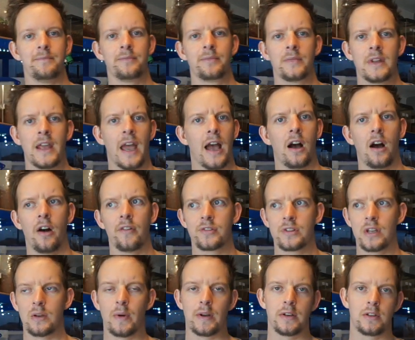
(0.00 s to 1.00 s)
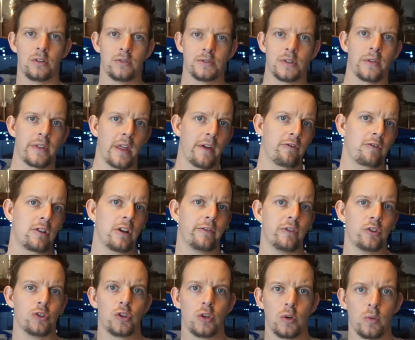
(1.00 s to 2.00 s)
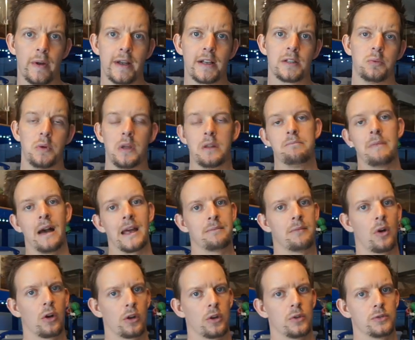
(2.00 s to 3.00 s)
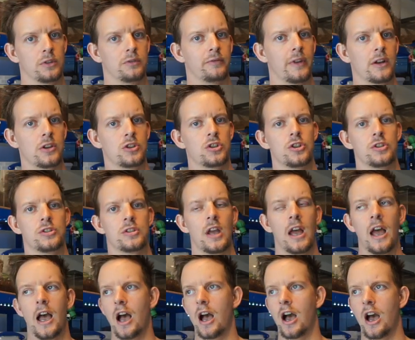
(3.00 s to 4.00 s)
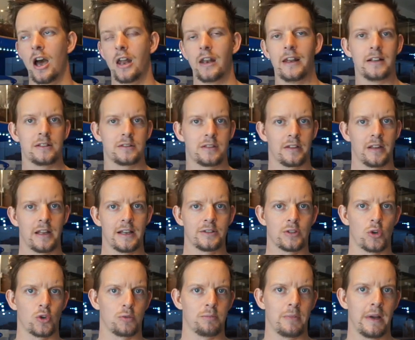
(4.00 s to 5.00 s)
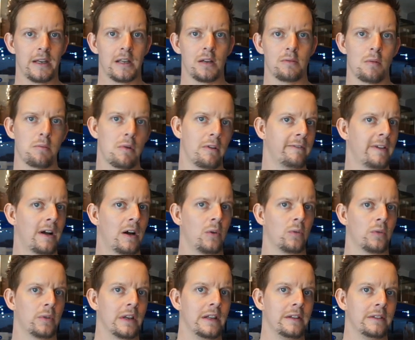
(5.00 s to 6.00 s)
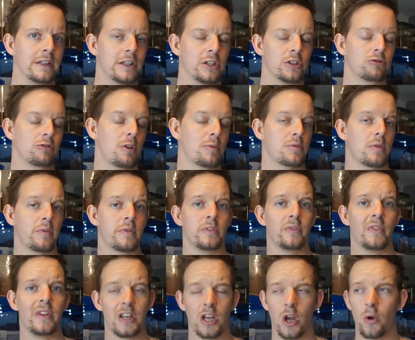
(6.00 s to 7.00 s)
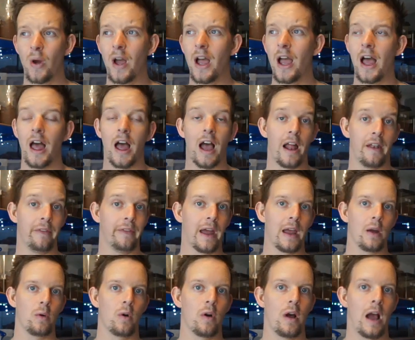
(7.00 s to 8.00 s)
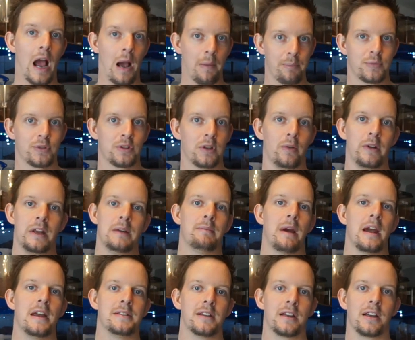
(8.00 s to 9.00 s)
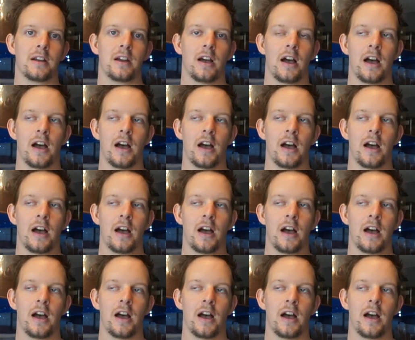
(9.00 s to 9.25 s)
Yeah, obviously went to South Africa for 2 weeks with Mad Mongoose Adventures. Link to their social media will be found in the description of this video, and they were absolutely amazing.